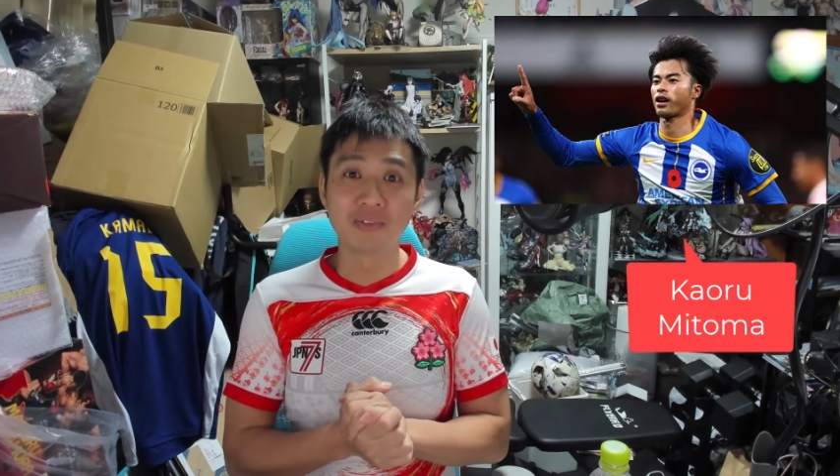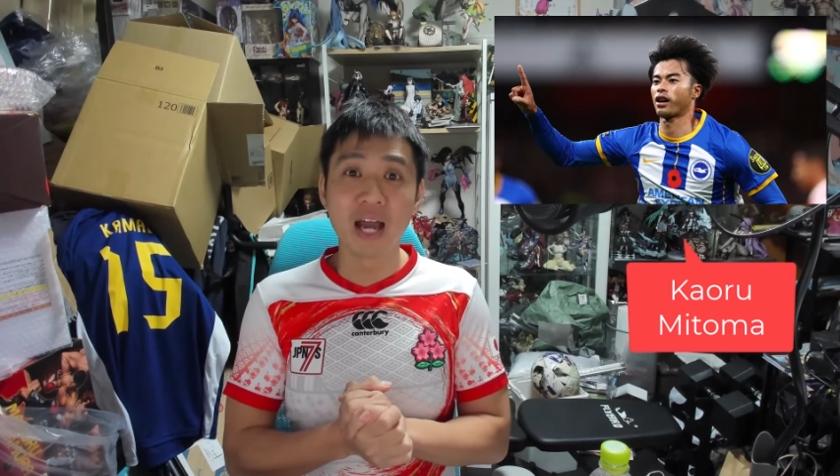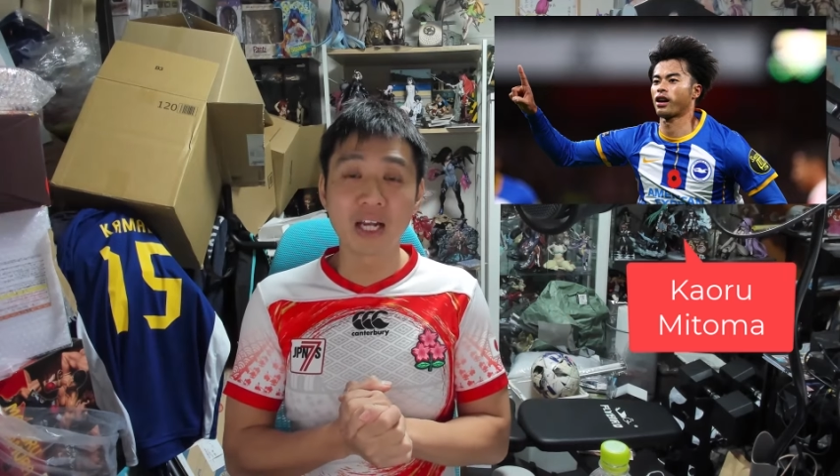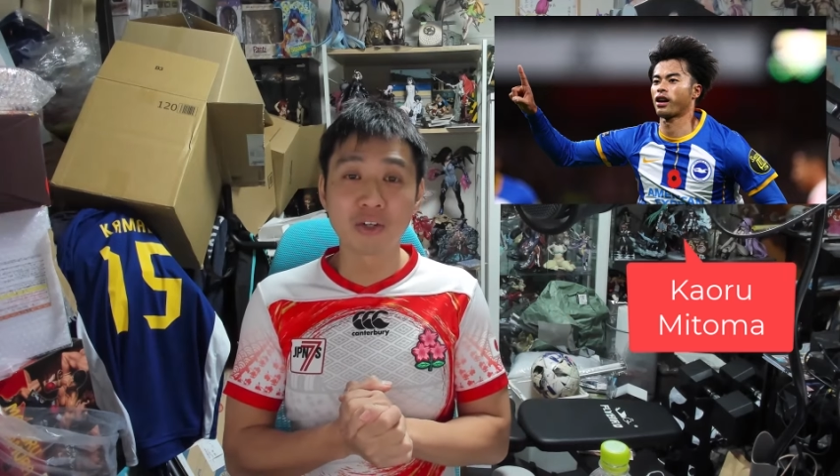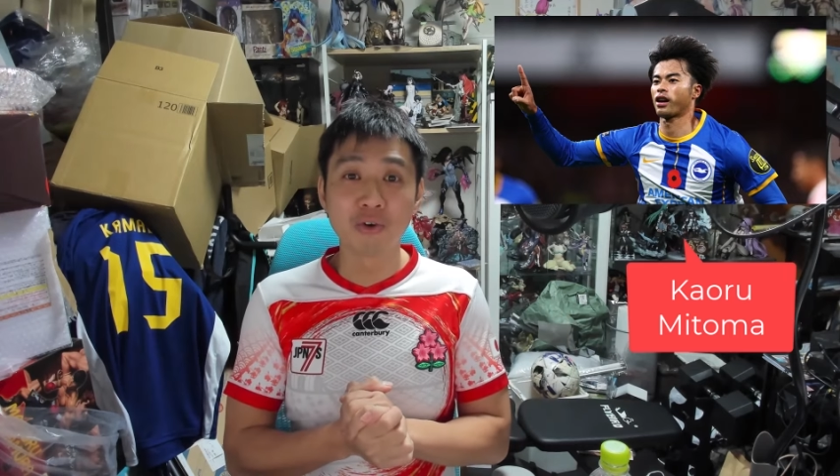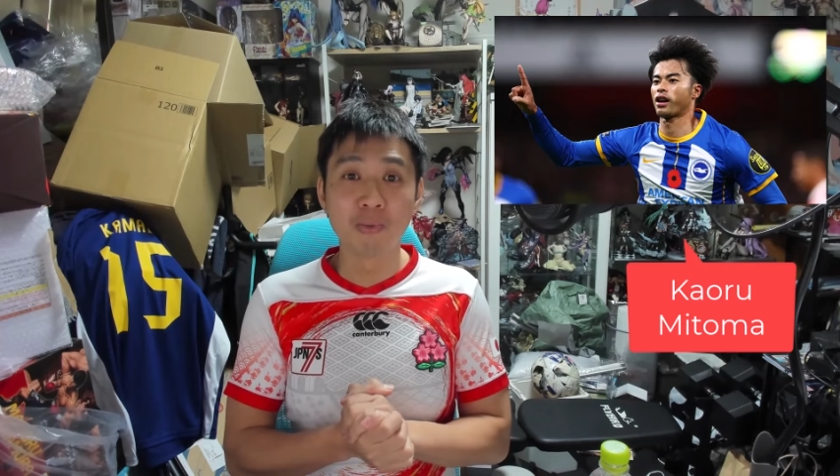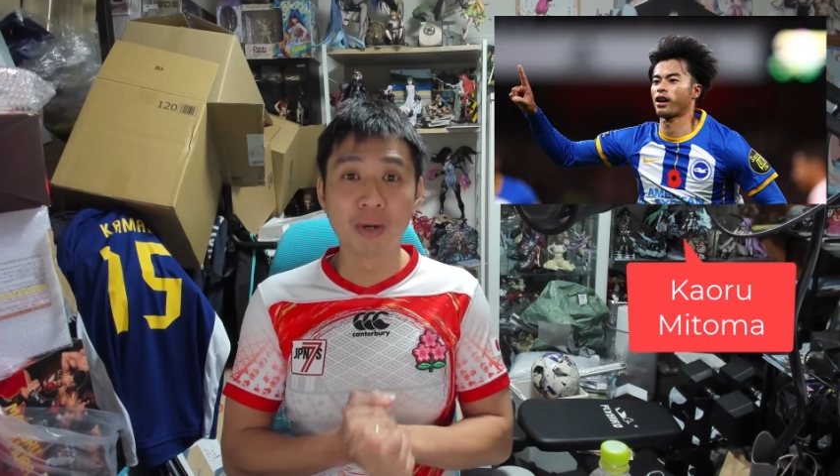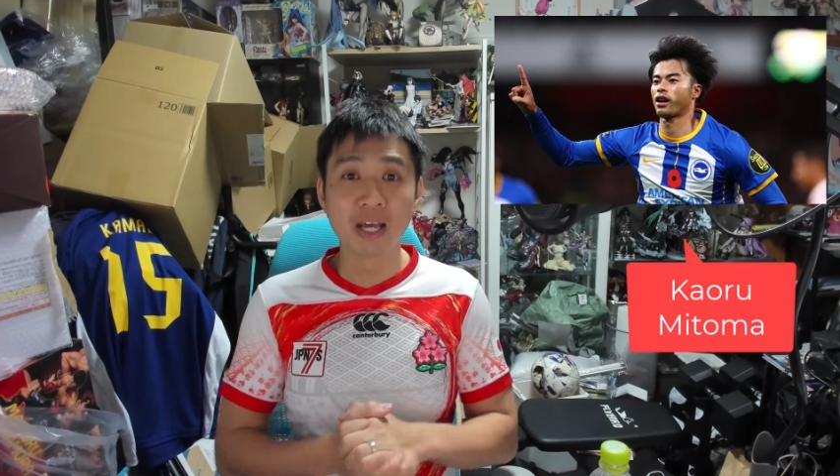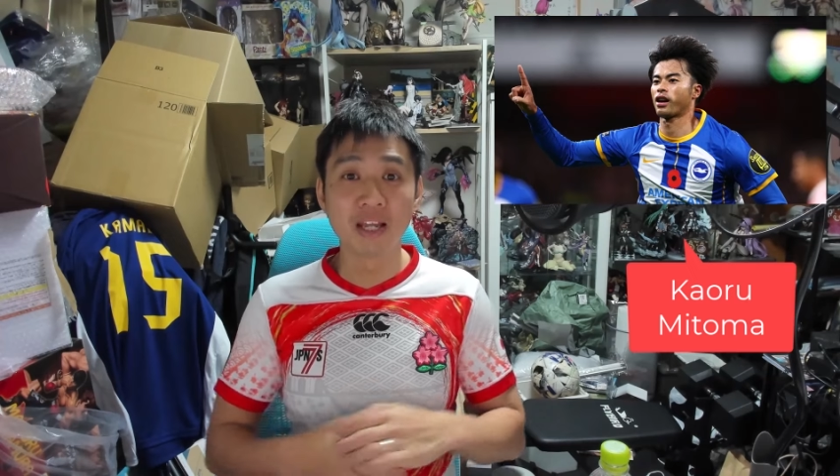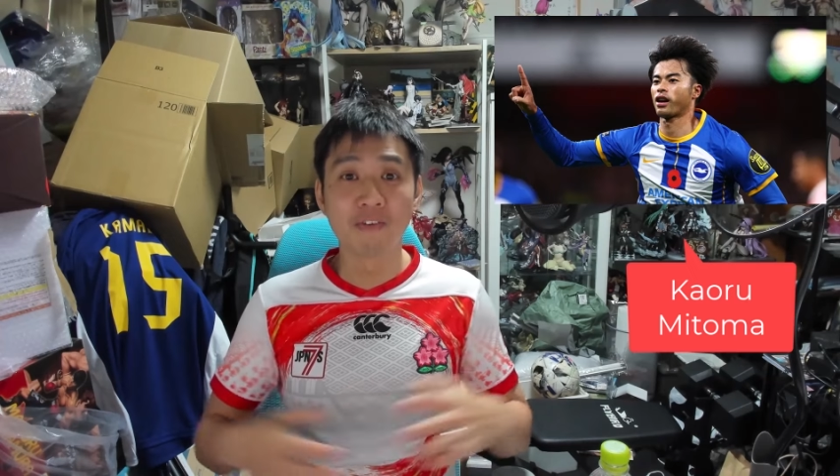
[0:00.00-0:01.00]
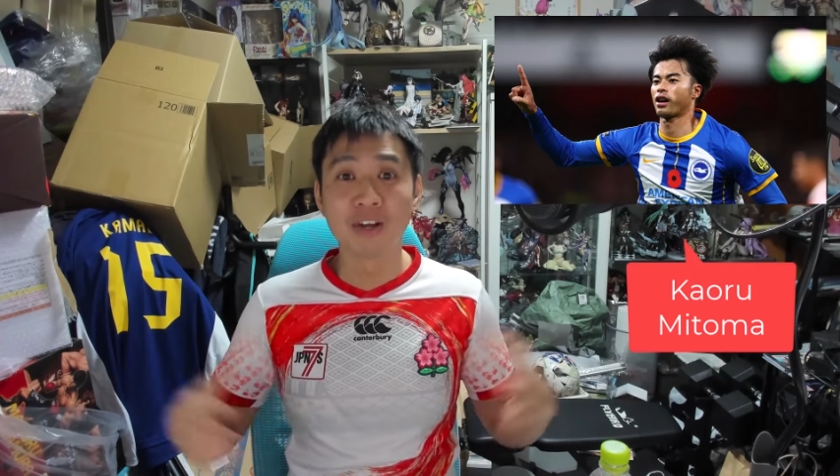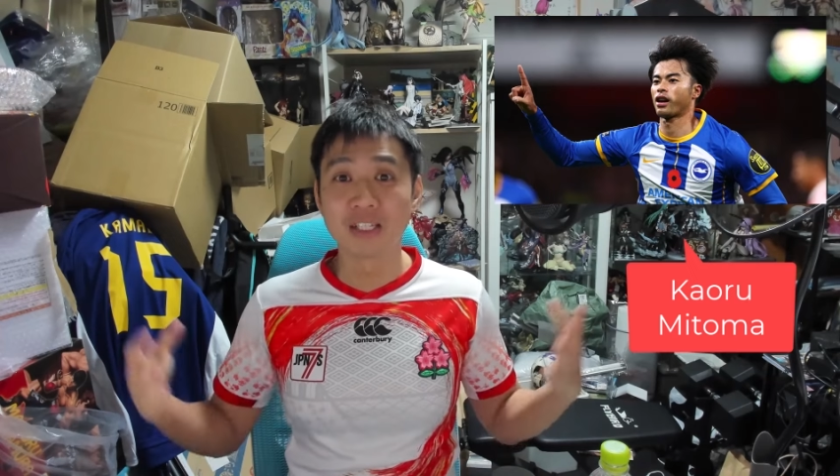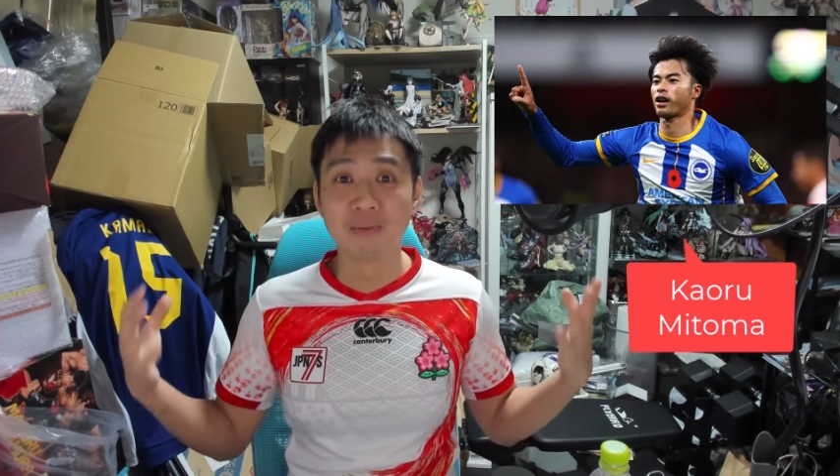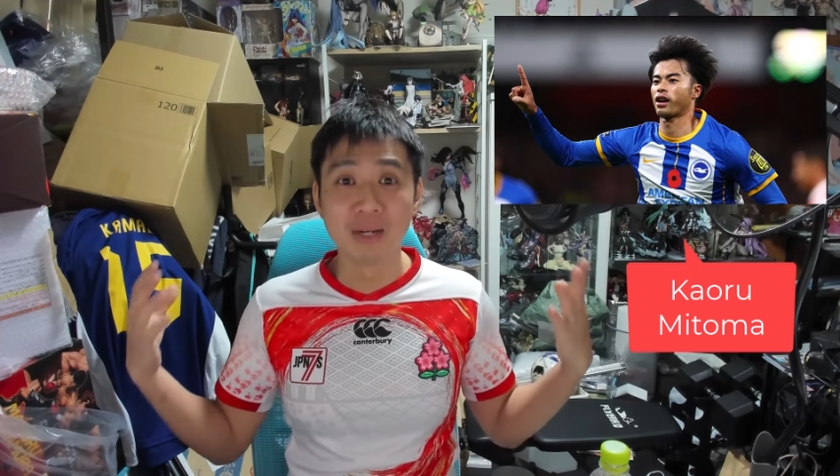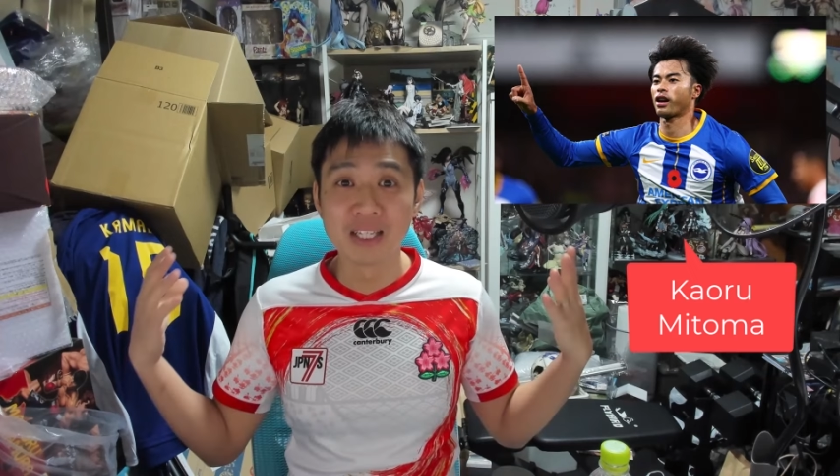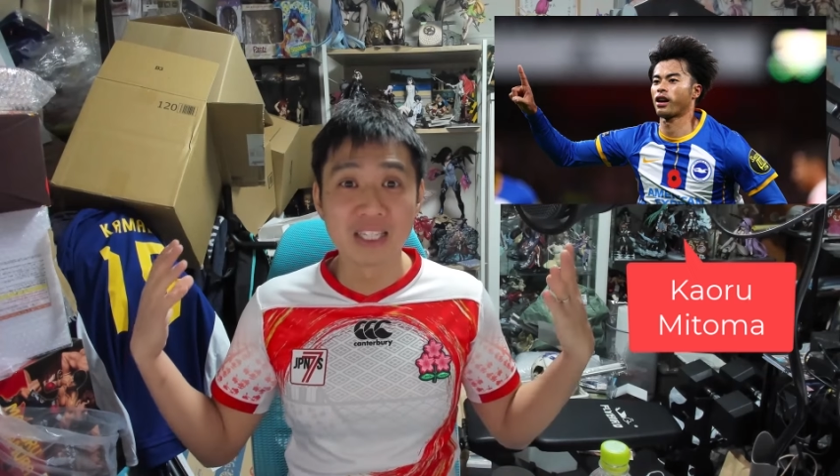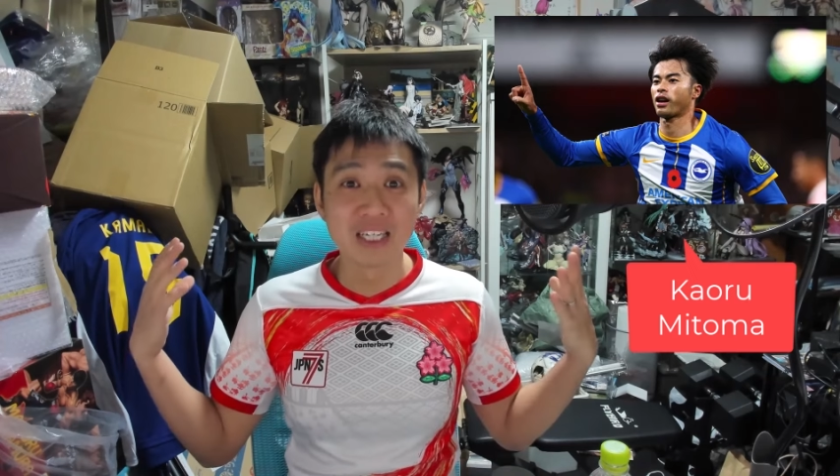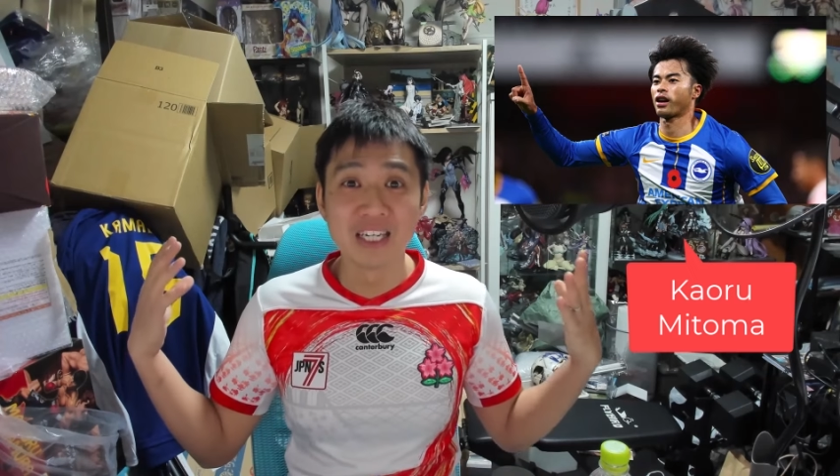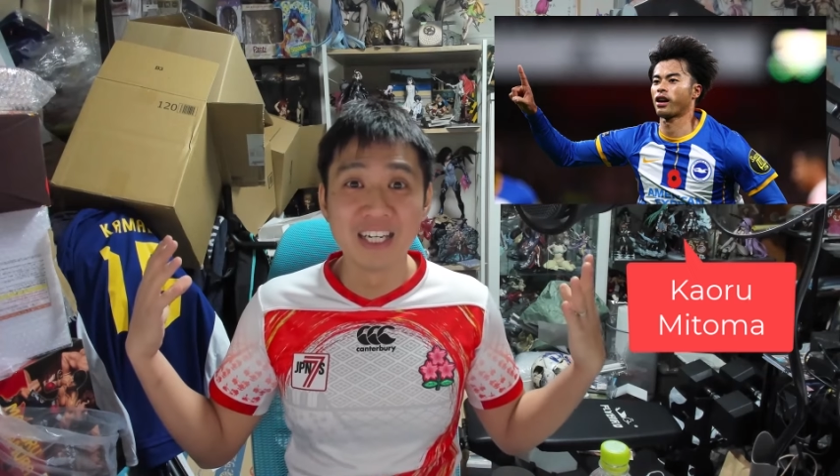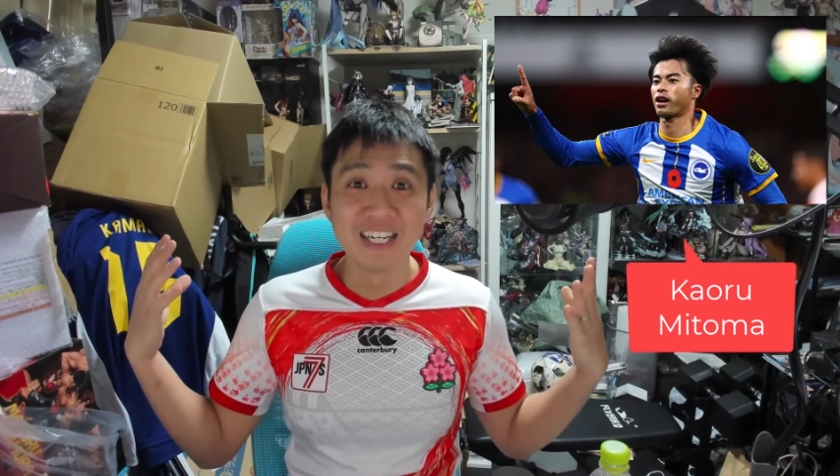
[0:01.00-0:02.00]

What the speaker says: tactical play and flexibility,